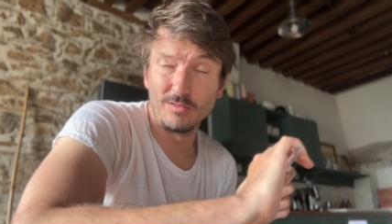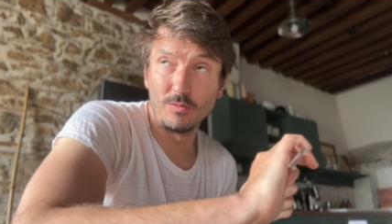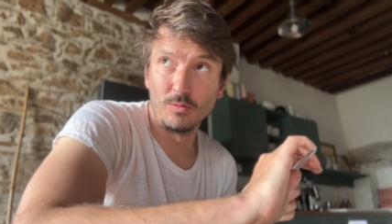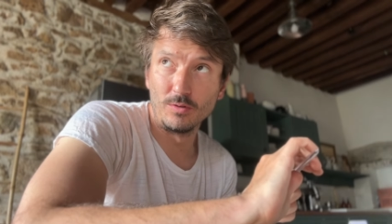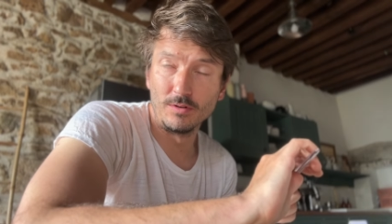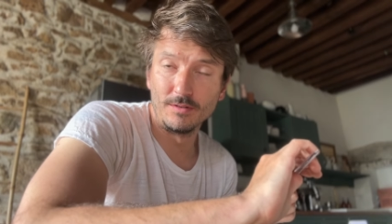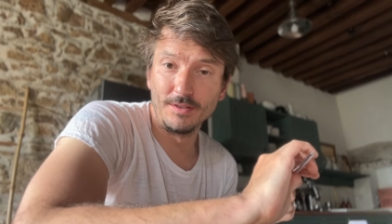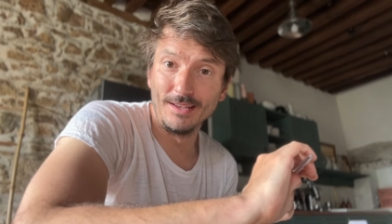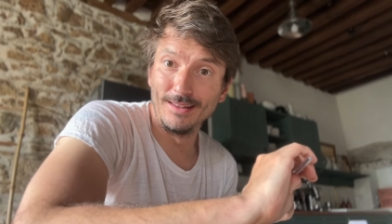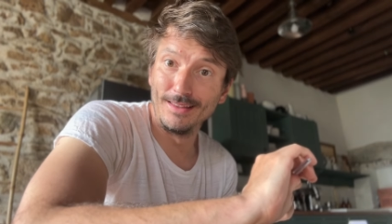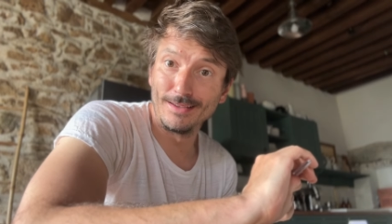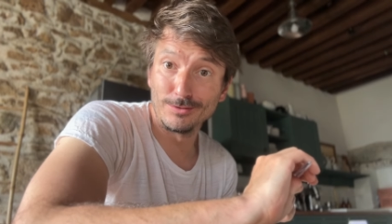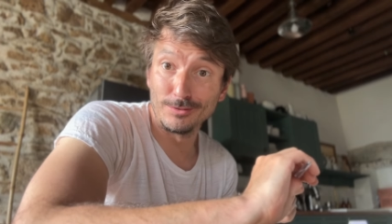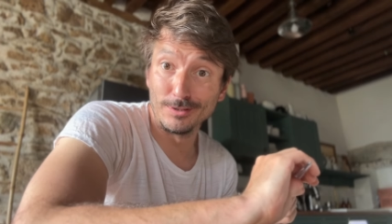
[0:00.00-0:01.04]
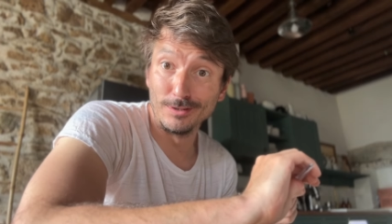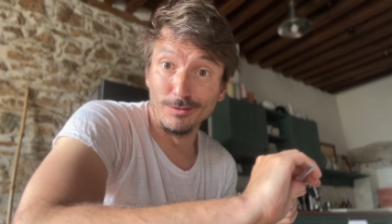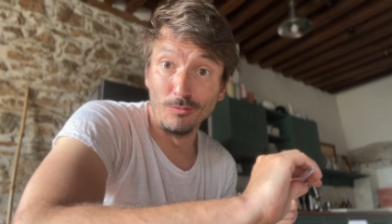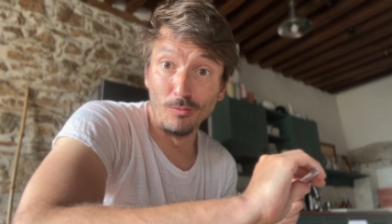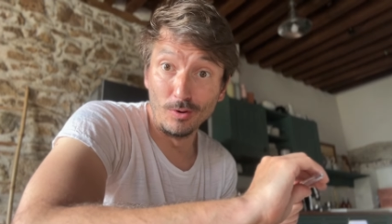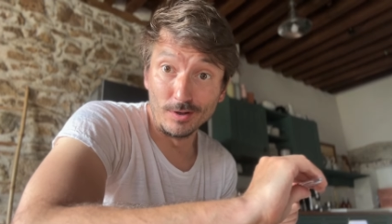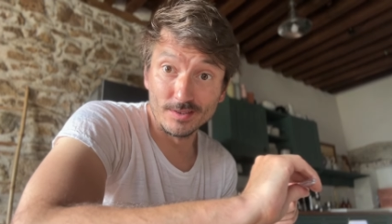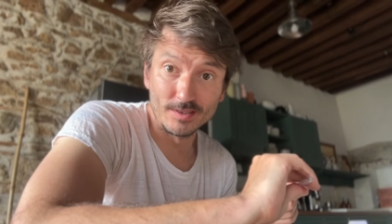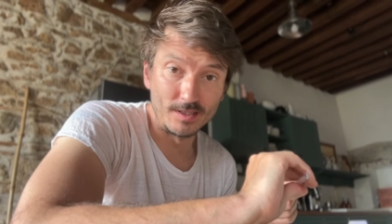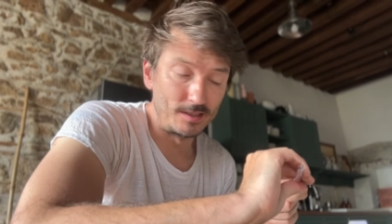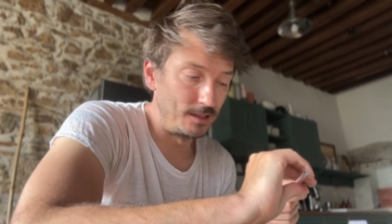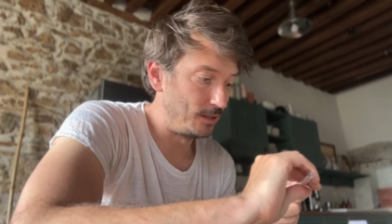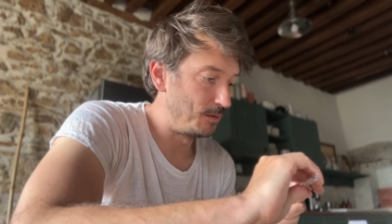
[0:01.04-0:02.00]
or, the electrical works
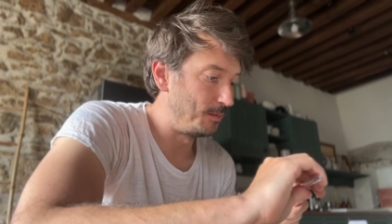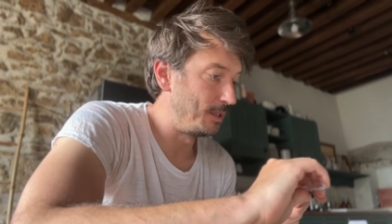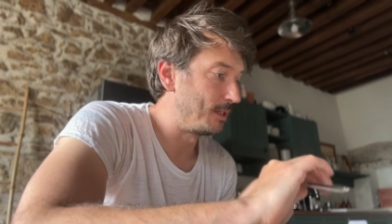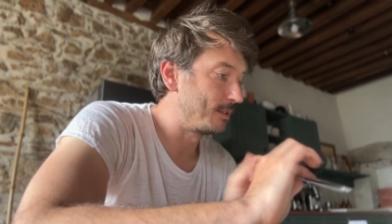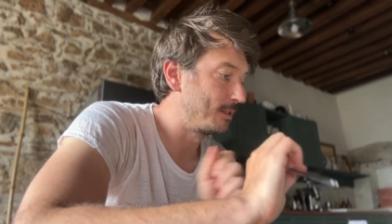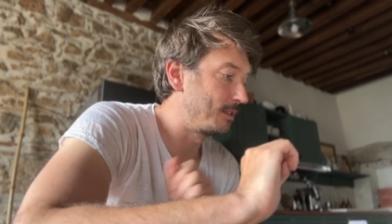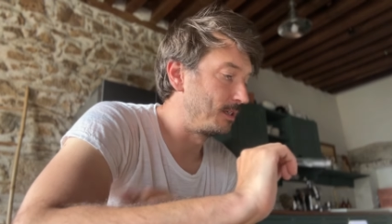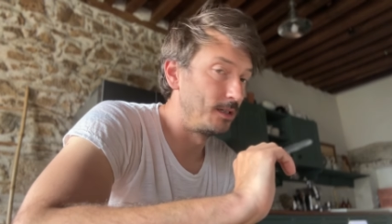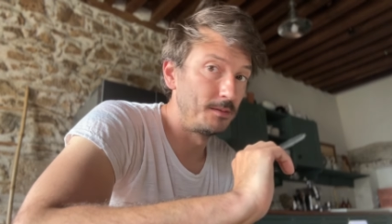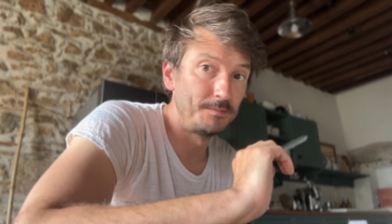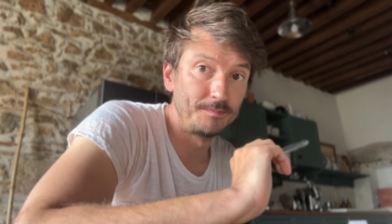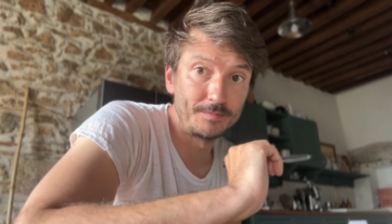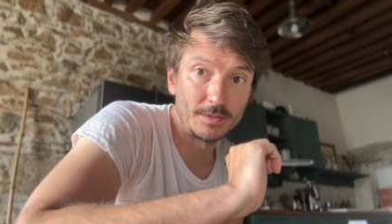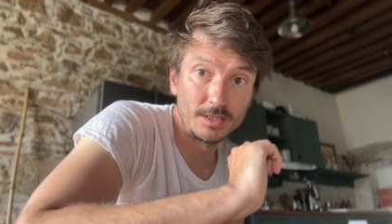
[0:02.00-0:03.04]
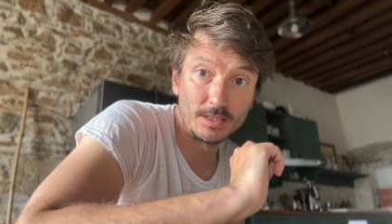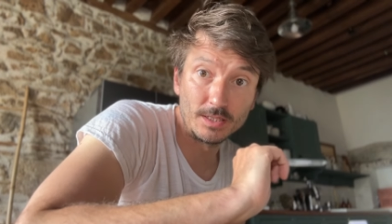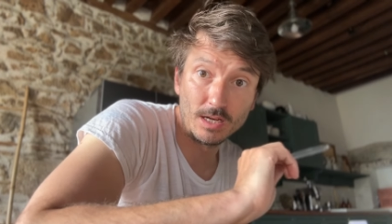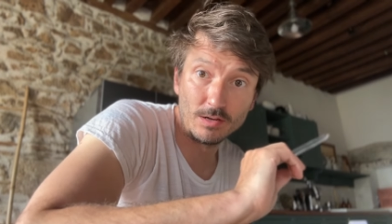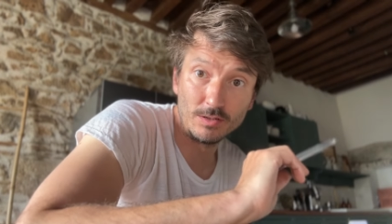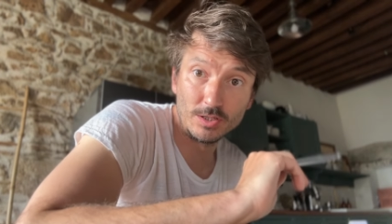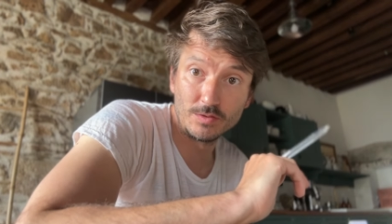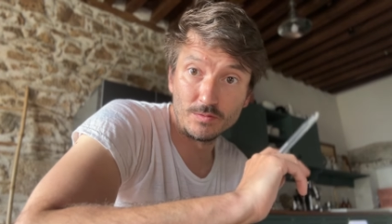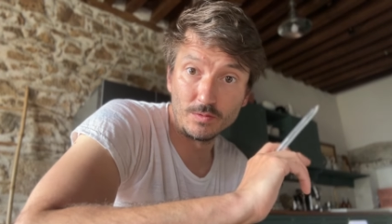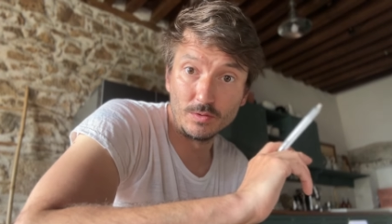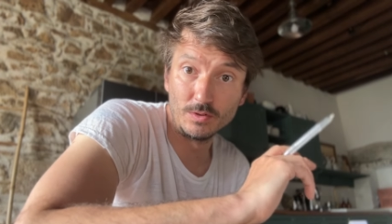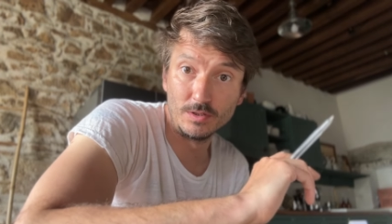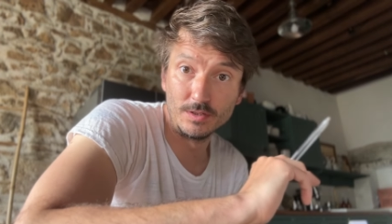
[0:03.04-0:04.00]
that need to be done um, in the garage
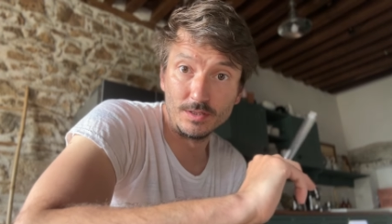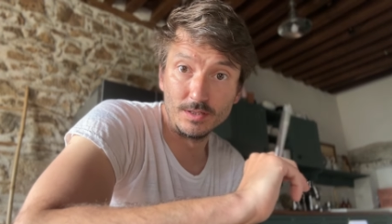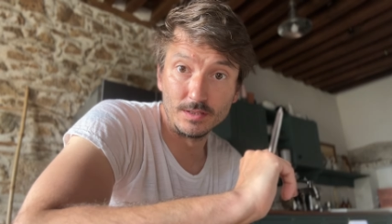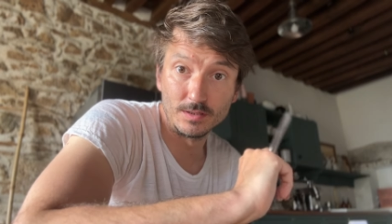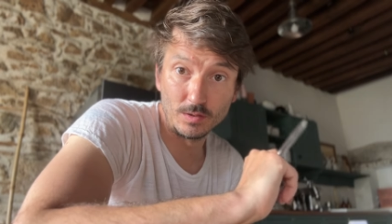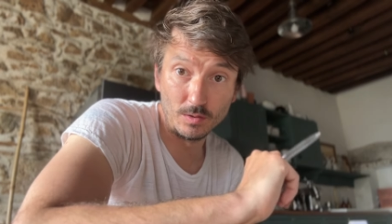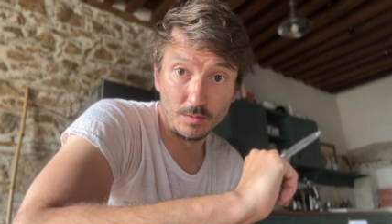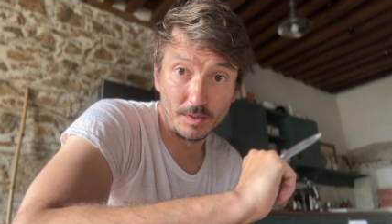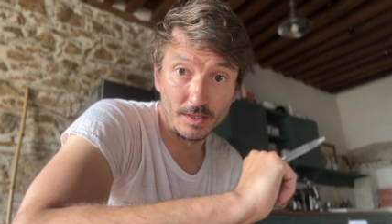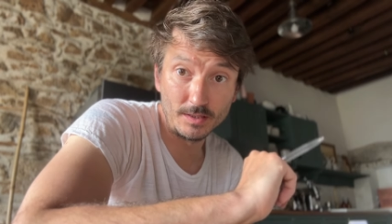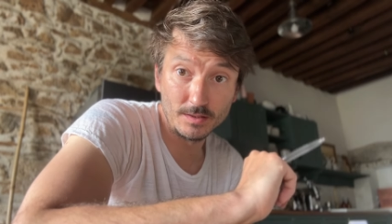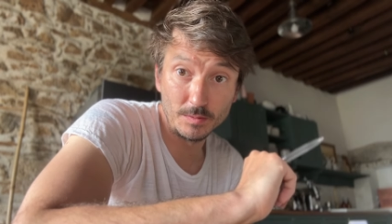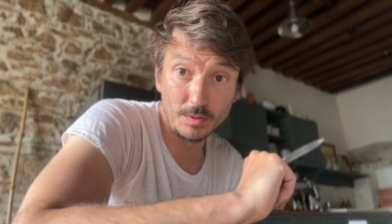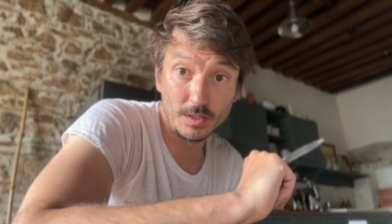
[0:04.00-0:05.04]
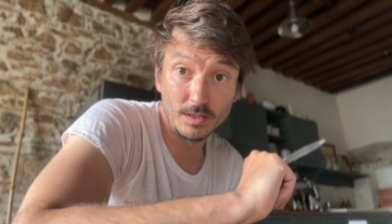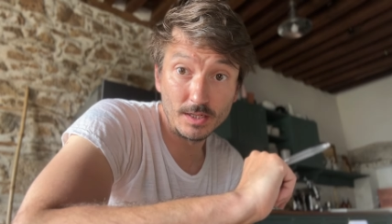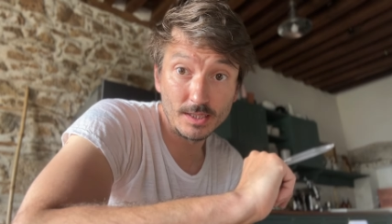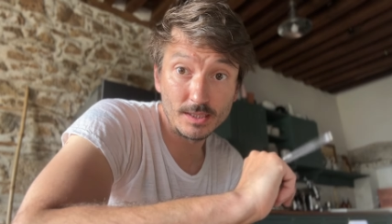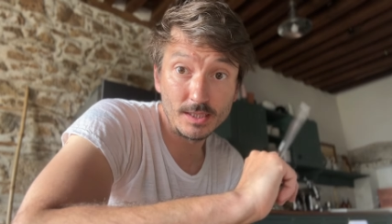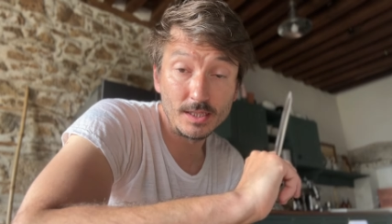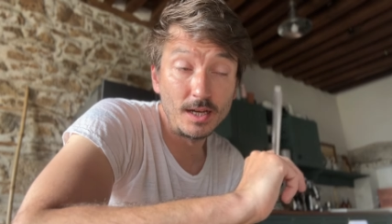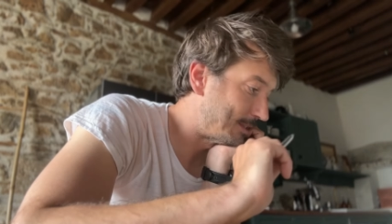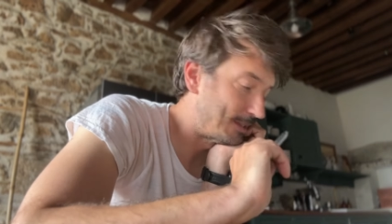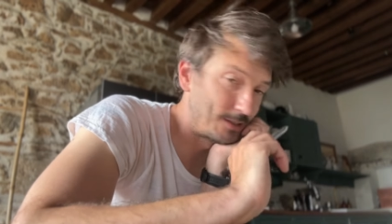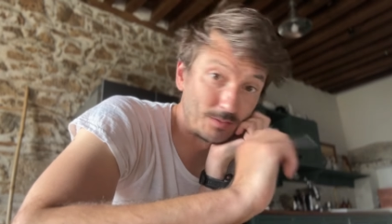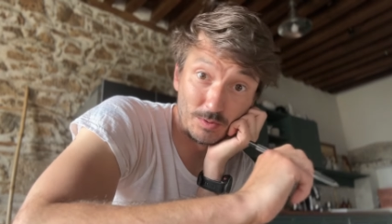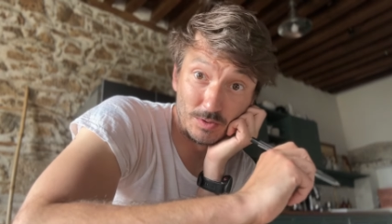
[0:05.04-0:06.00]
for the solar panels to be connected. I
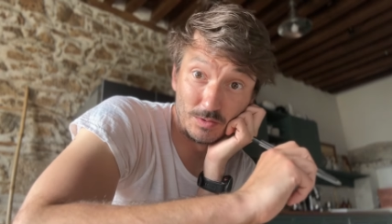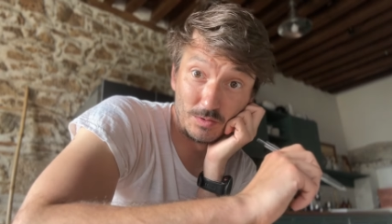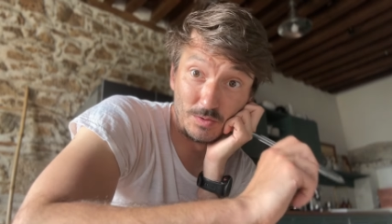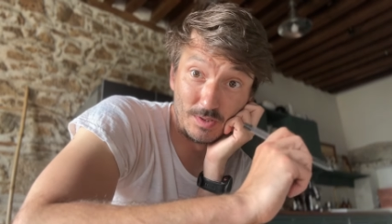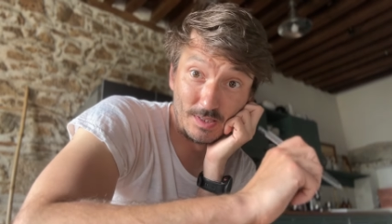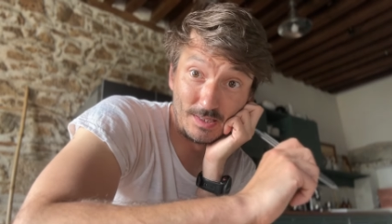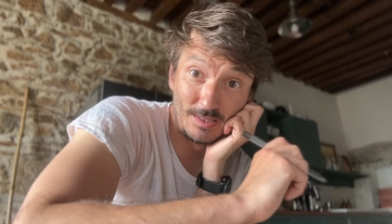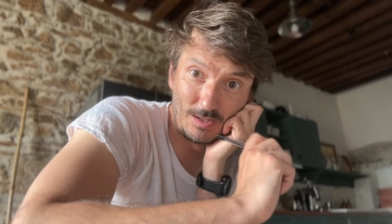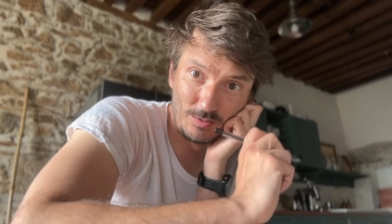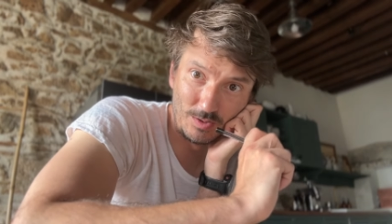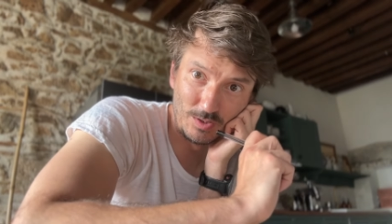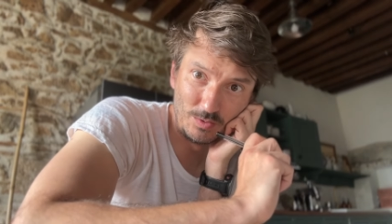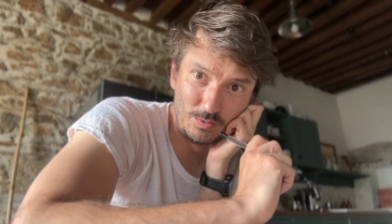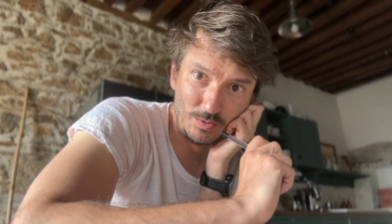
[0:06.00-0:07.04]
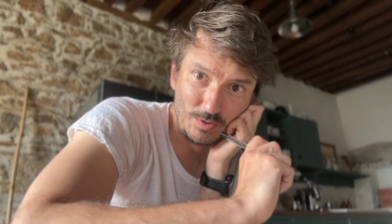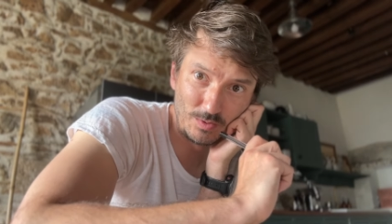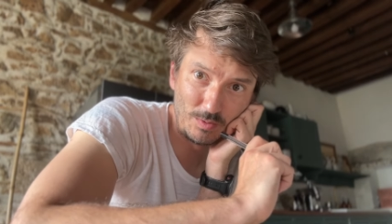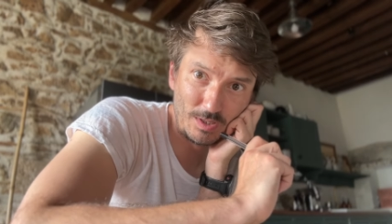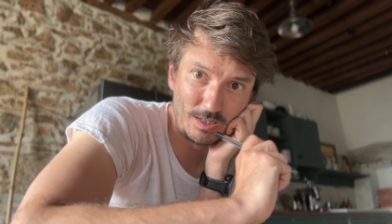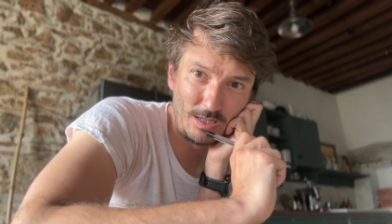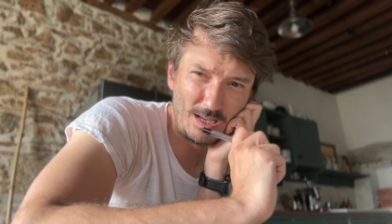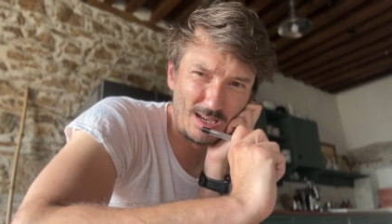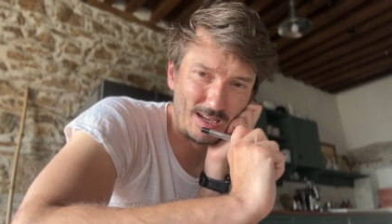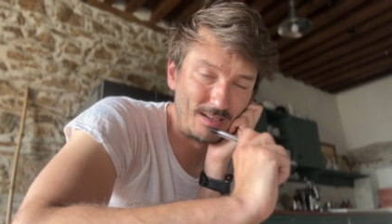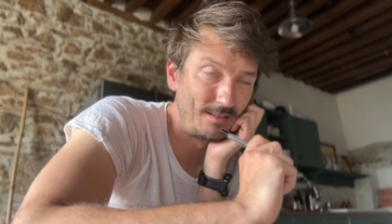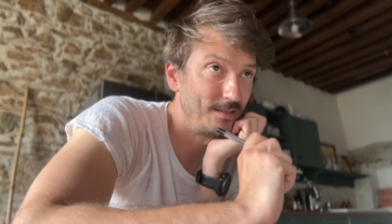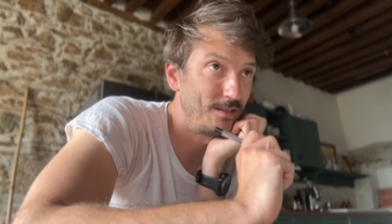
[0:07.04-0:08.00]
just wanted to sit down and do this quickly and